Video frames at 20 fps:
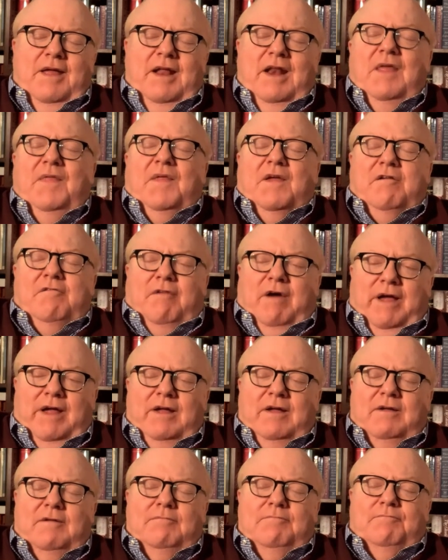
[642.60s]
anything
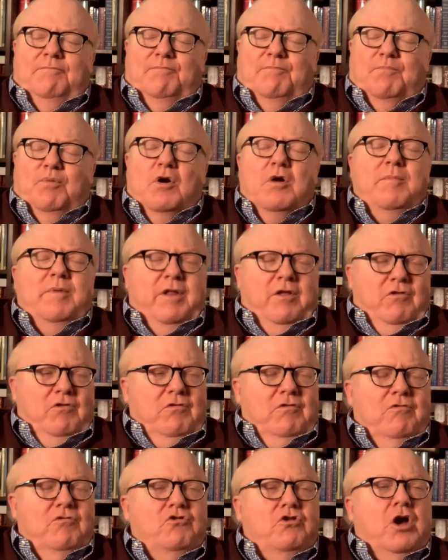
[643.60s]
like permanent
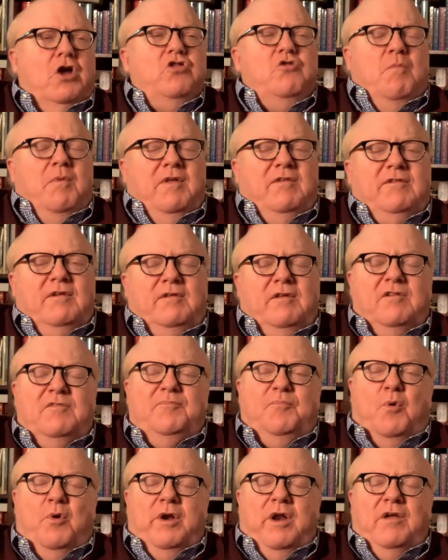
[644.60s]
judgments at
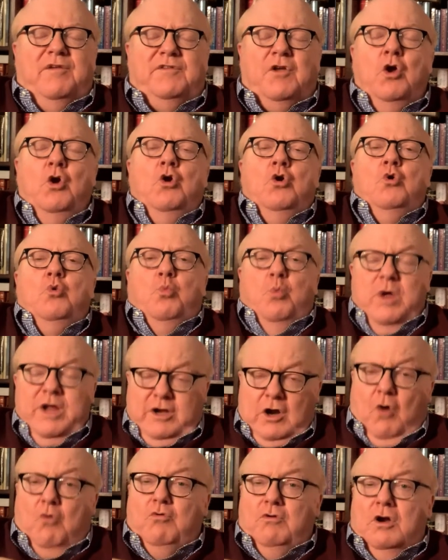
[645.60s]
this point is
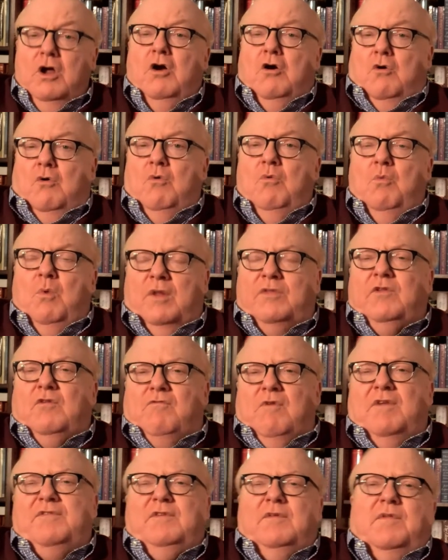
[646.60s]
we don't know what
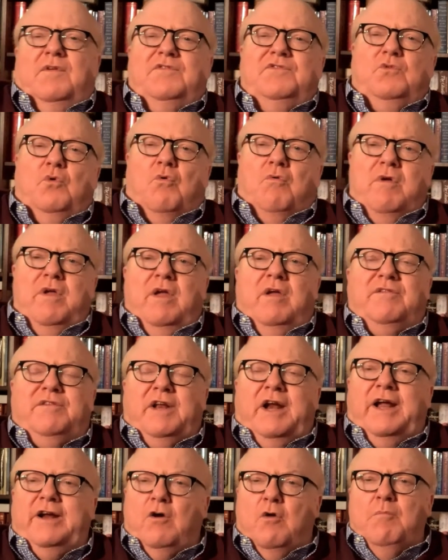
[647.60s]
the rest of the story
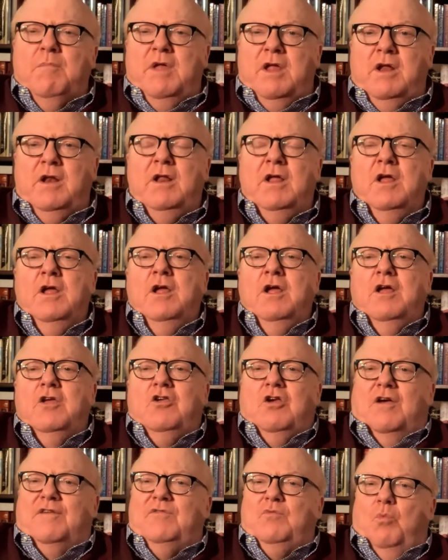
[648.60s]
is, and I don't mean
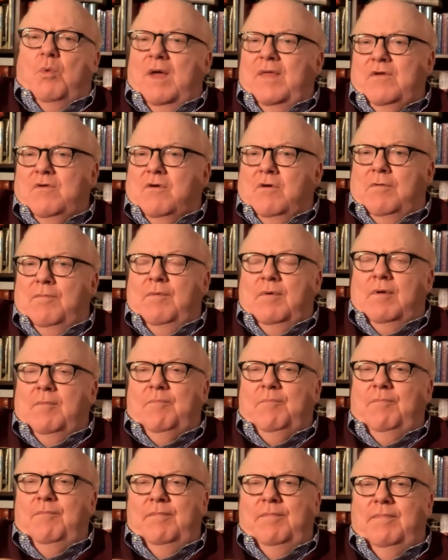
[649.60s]
just whether
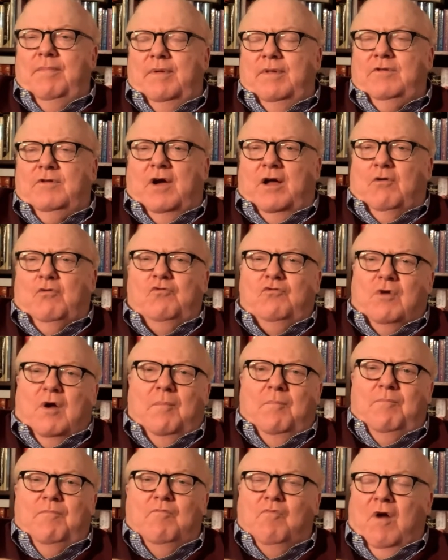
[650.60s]
uh, Donald
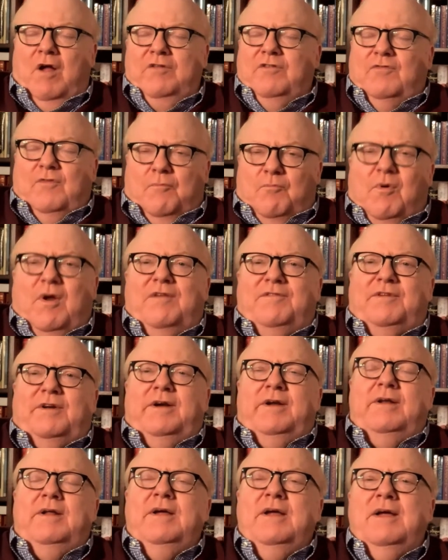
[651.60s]
Trump runs for
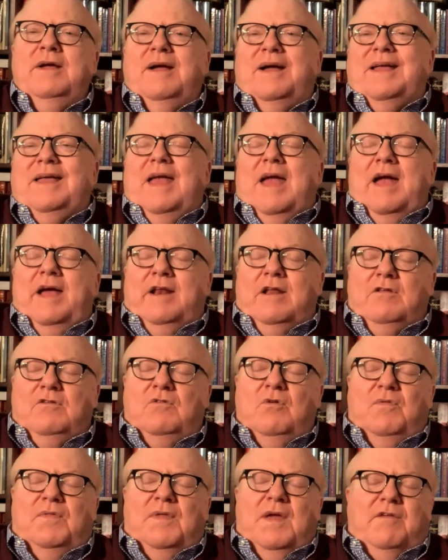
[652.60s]
president again in
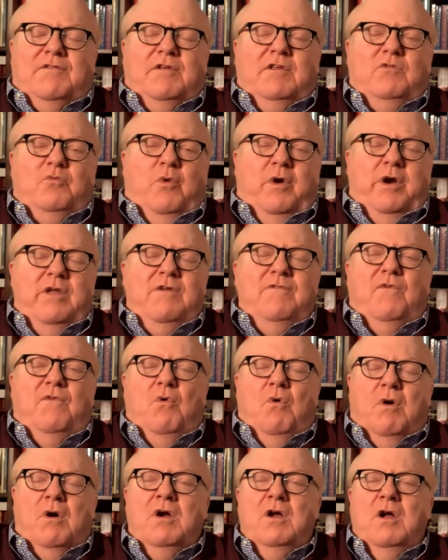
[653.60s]

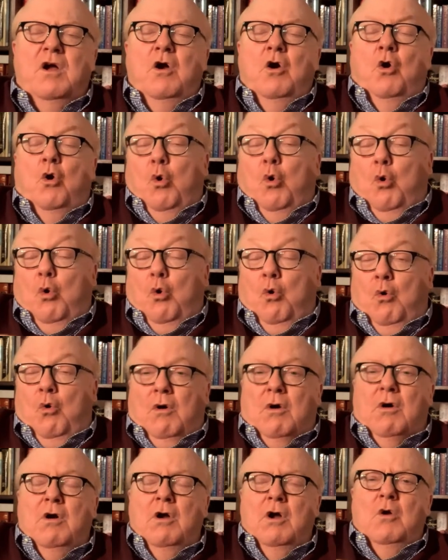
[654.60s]
2024,
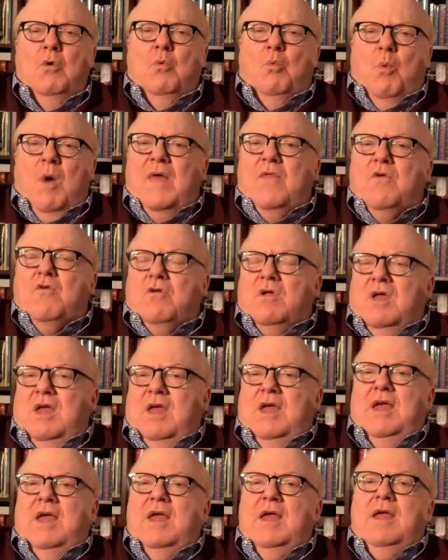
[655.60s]
or whether
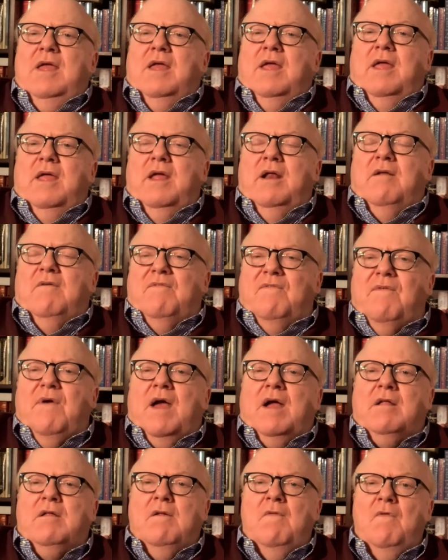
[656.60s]
he, in
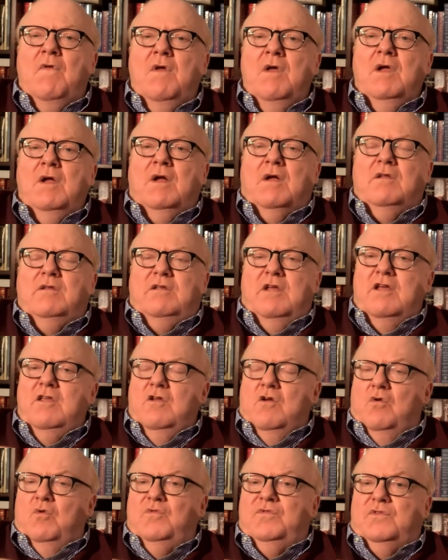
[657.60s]
effect,
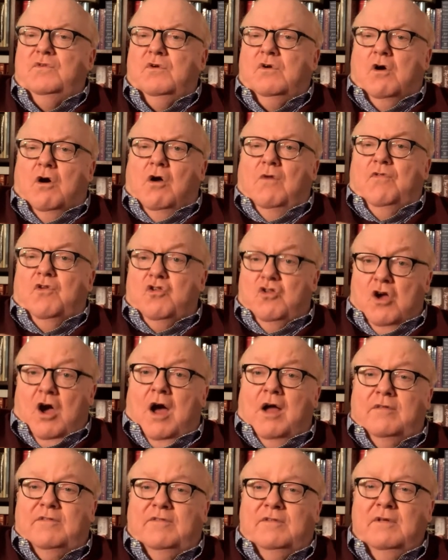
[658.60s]
continues to call the
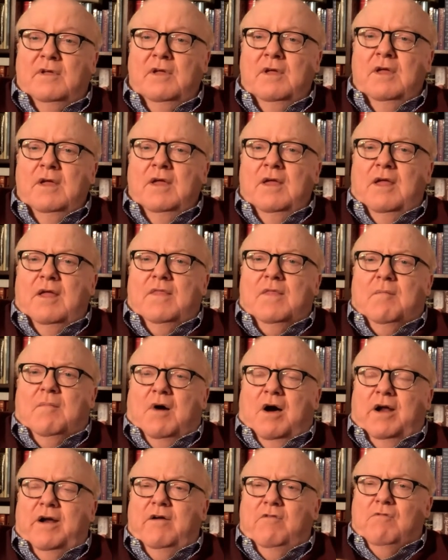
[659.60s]
shots in the
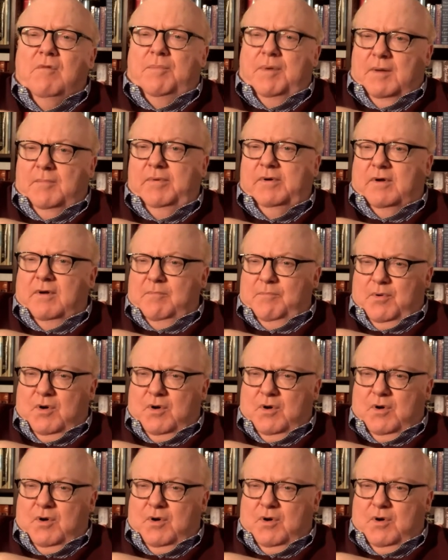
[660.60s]
modern Republican